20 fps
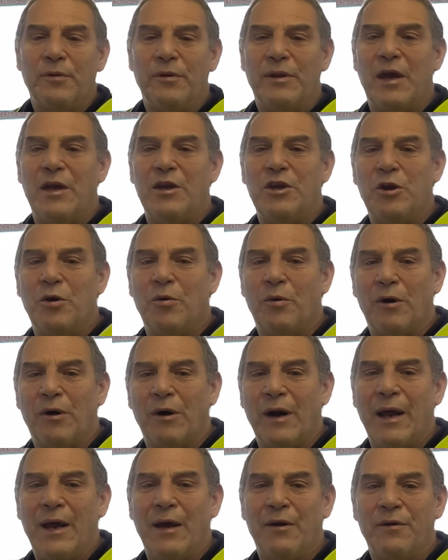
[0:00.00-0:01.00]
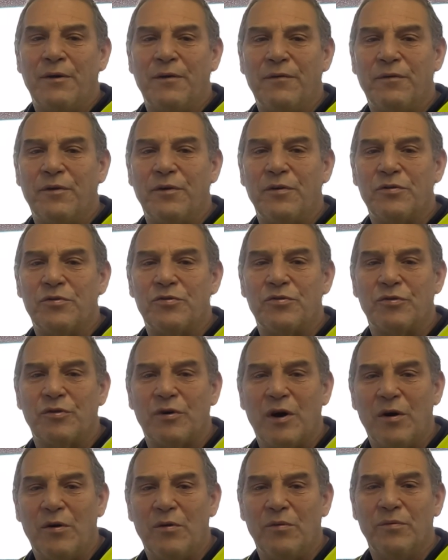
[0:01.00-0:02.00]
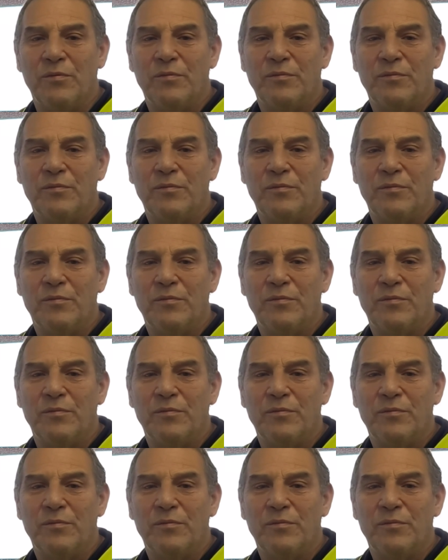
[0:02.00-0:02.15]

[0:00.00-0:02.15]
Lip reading: that you're out of control.